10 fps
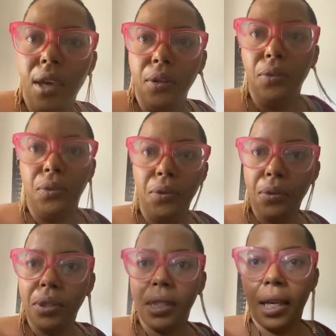
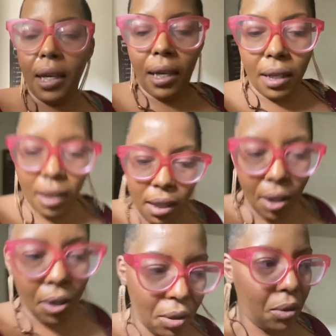You saying
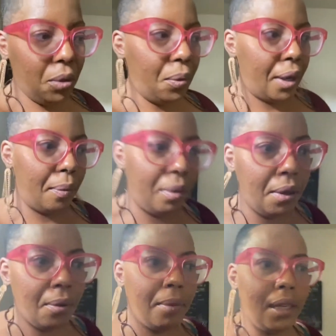you wanna be
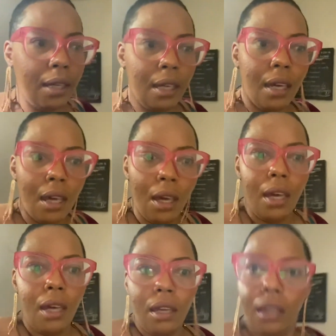with me,
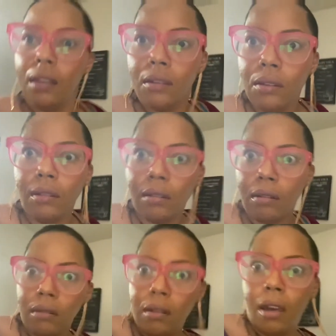
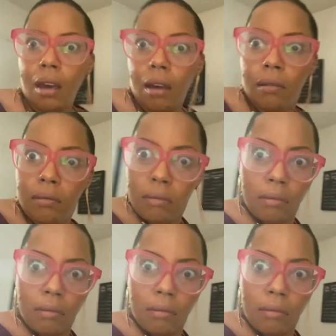you know,